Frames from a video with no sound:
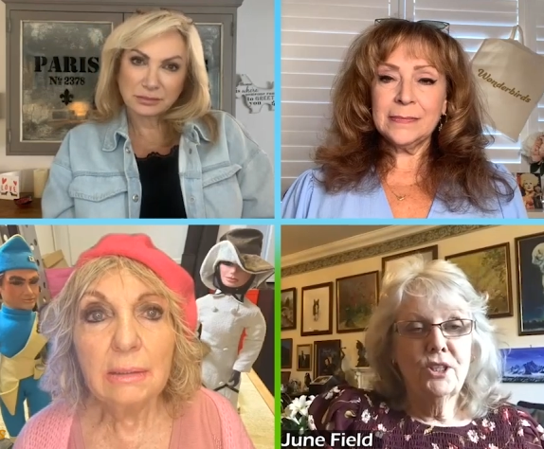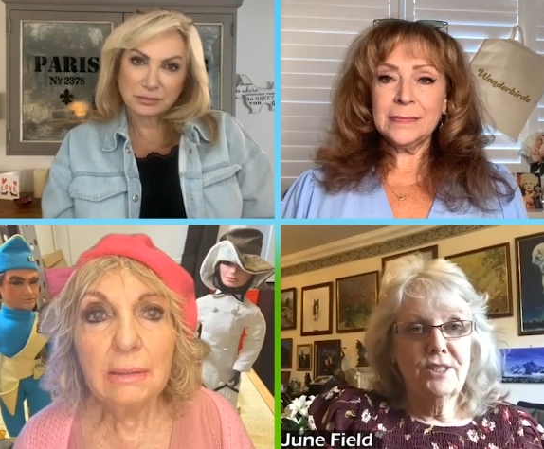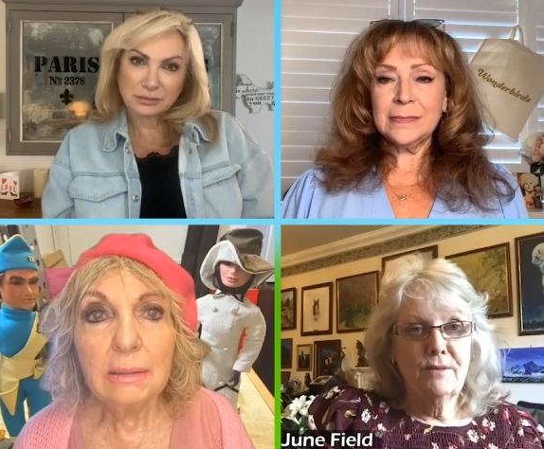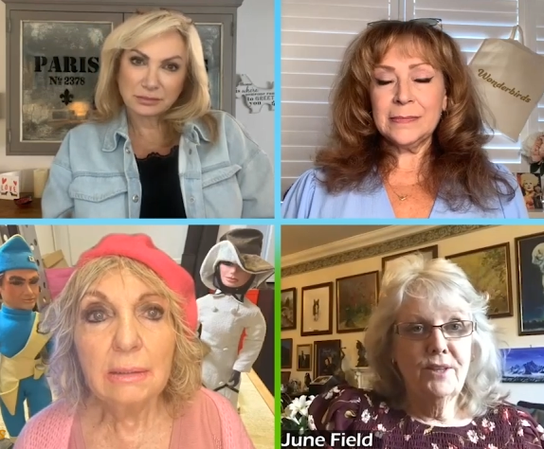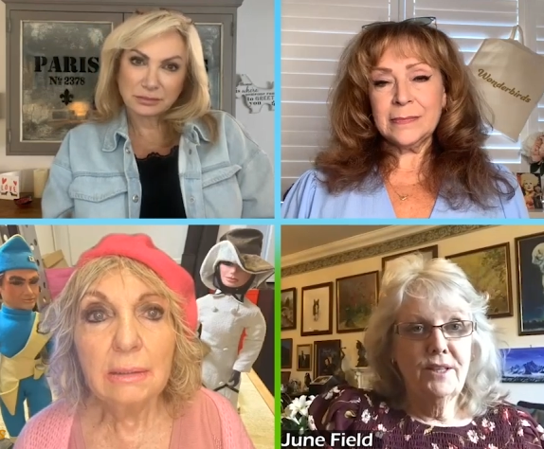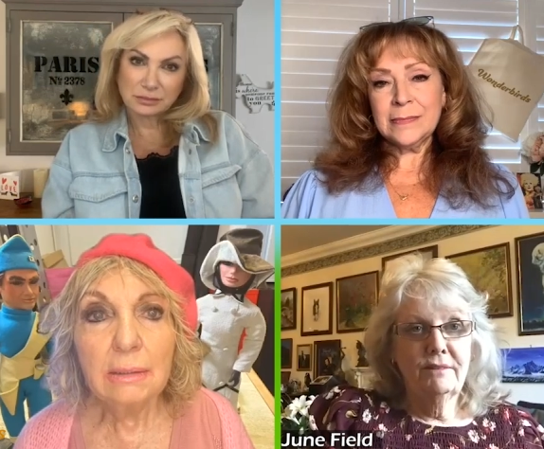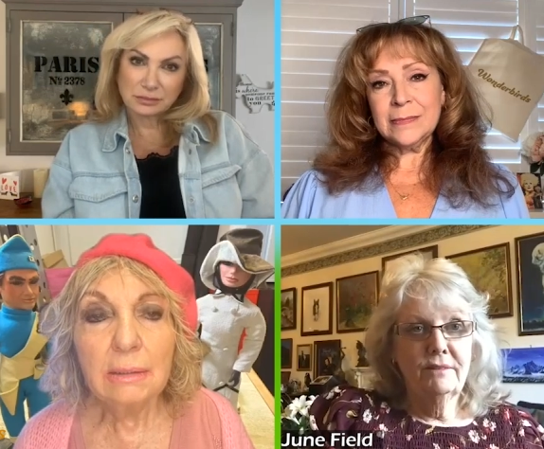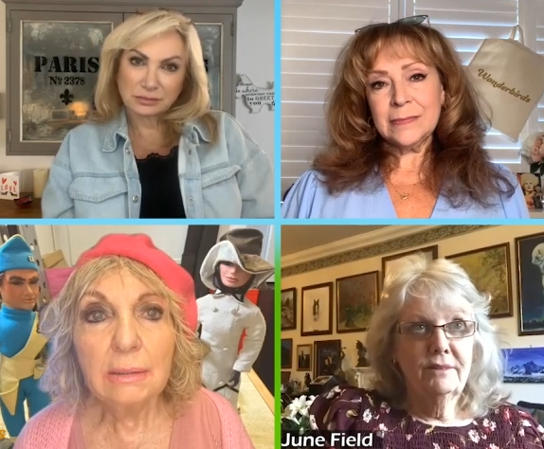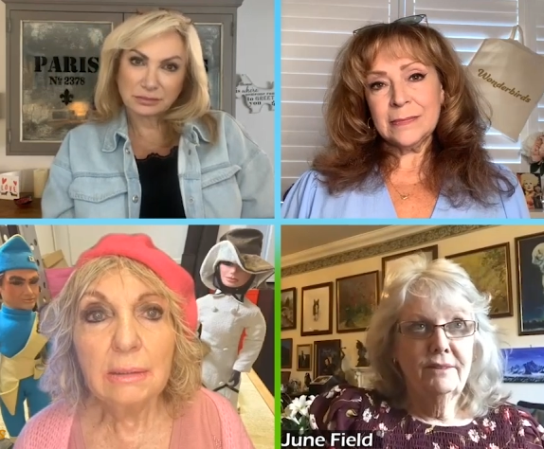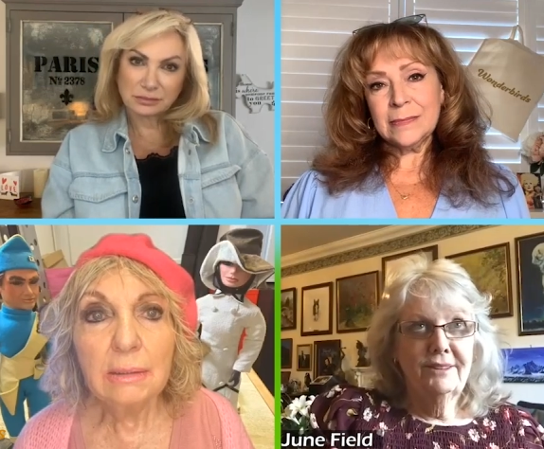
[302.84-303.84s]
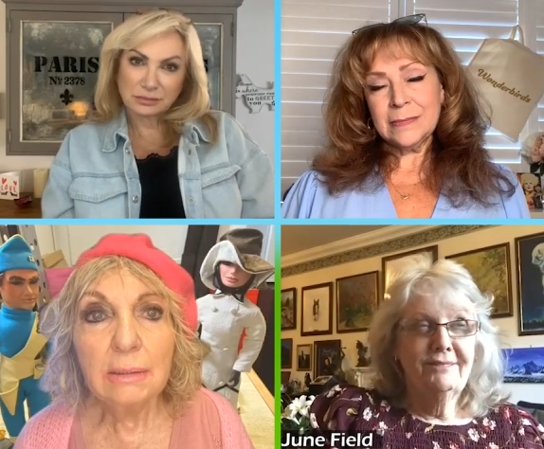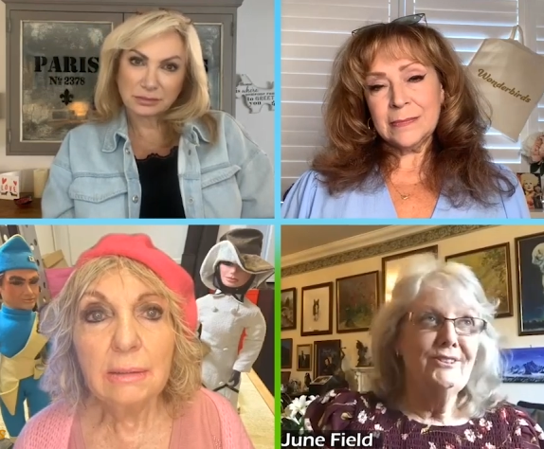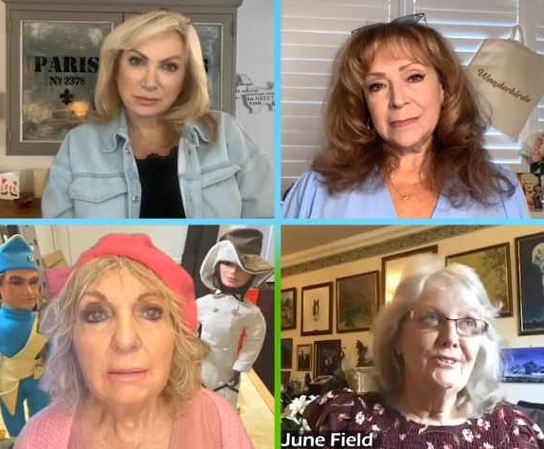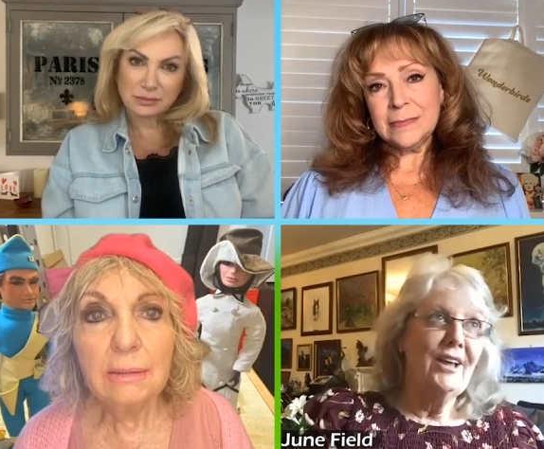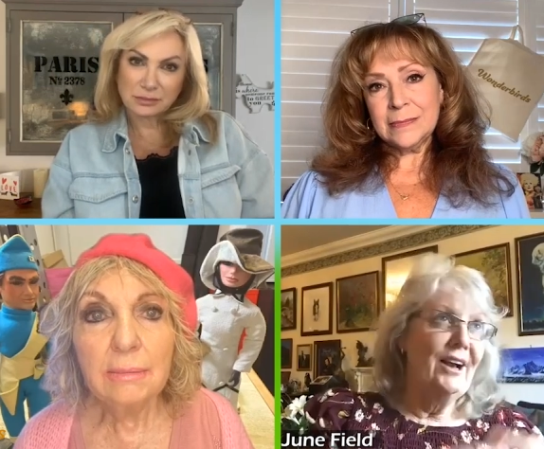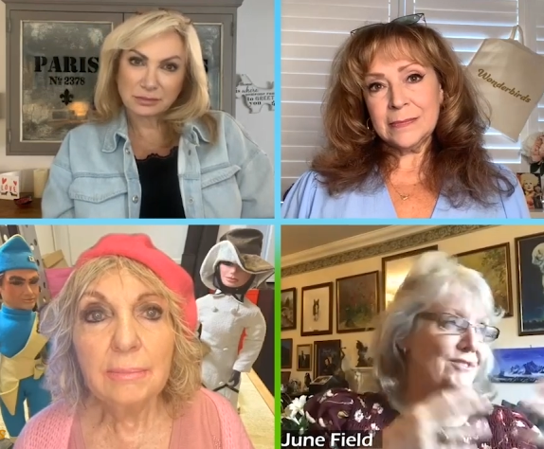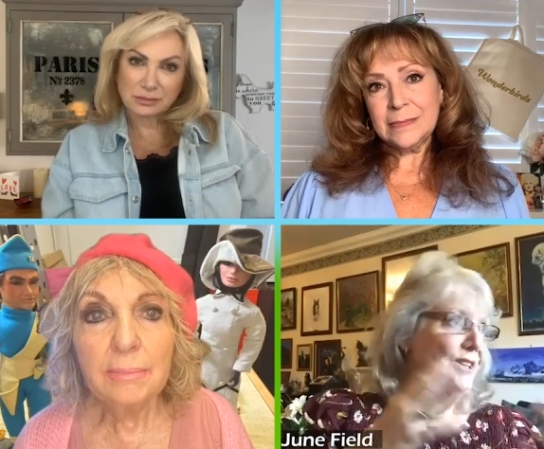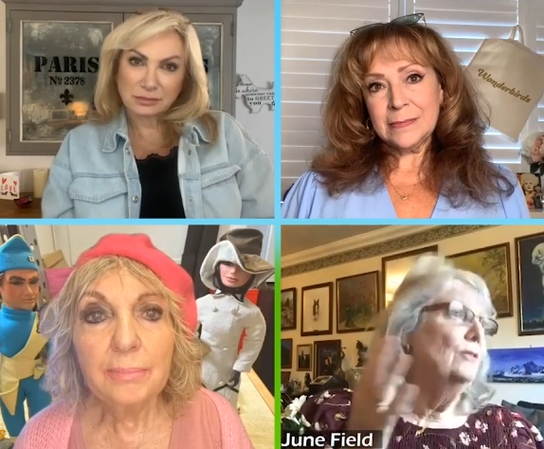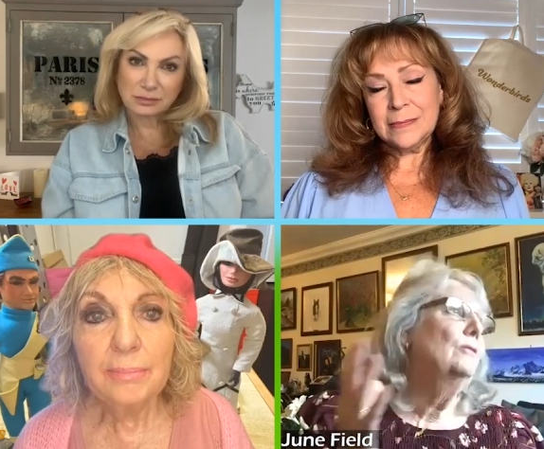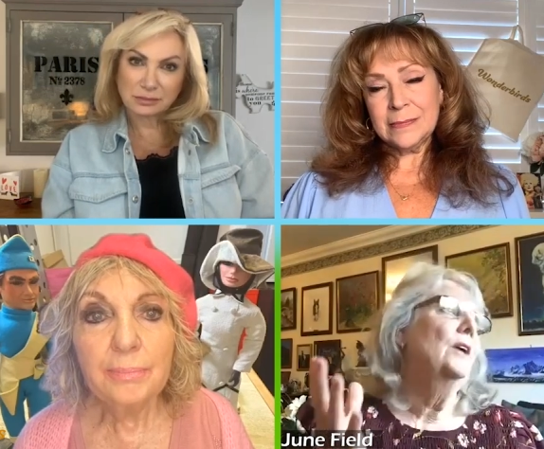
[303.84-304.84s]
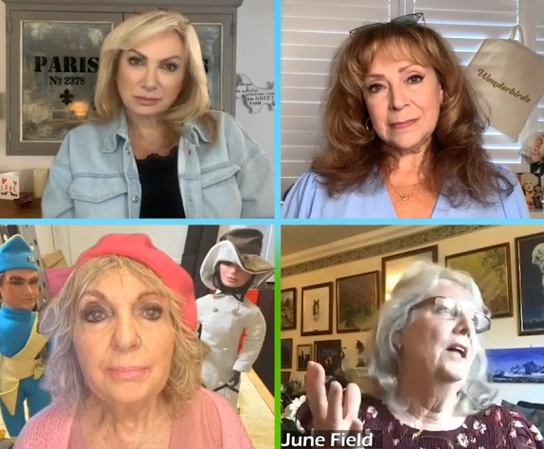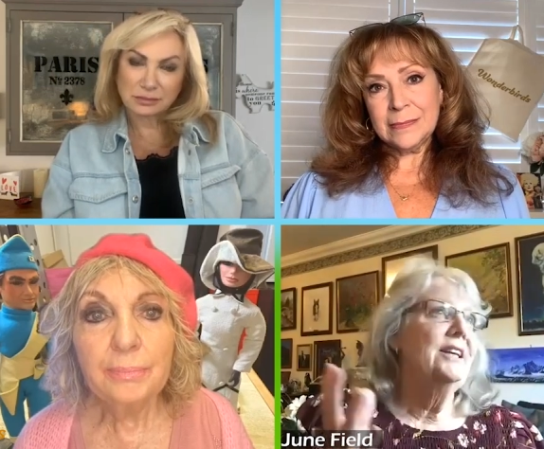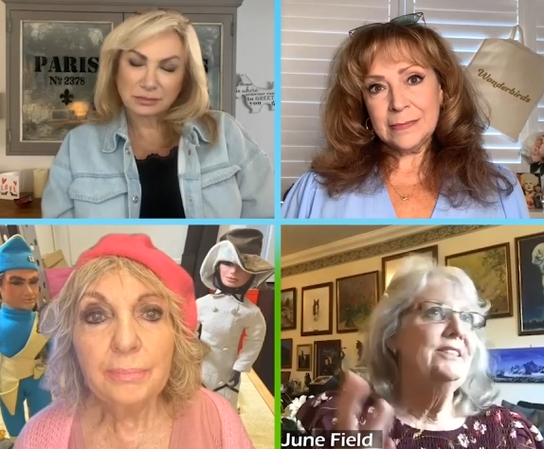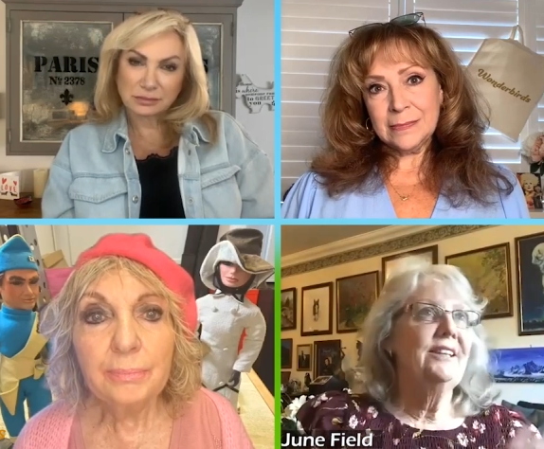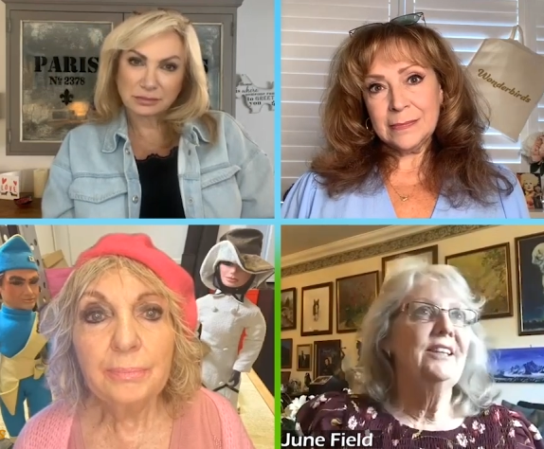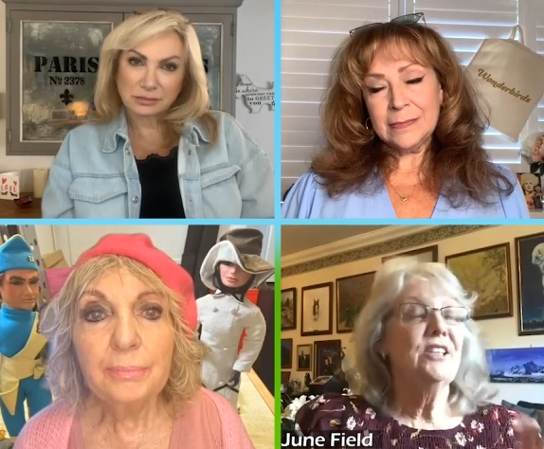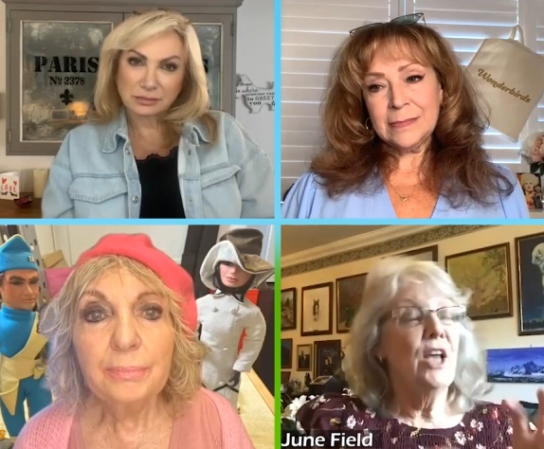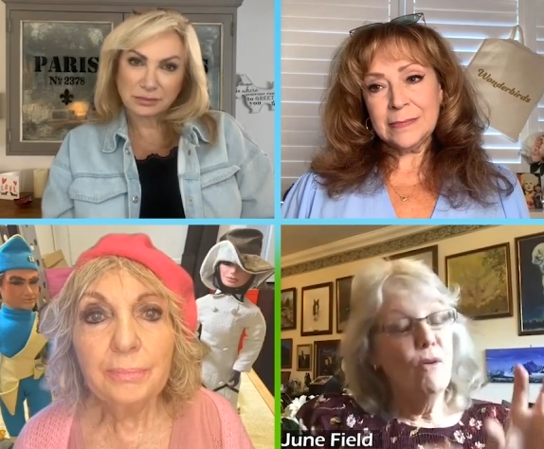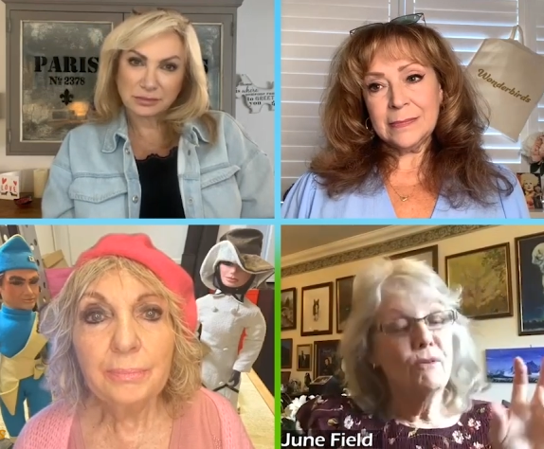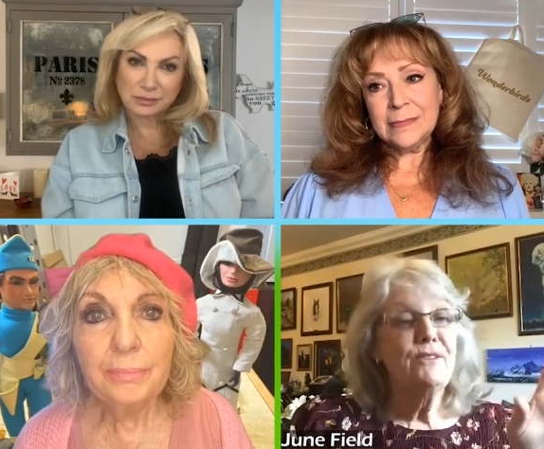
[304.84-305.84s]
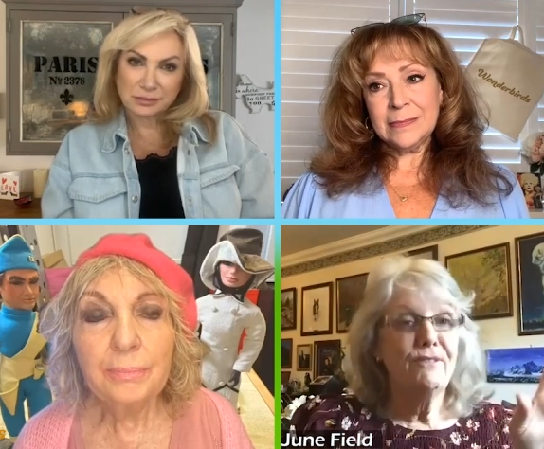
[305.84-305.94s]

Speaker 1: just something you know, that I've said, oh, well, I did this. It was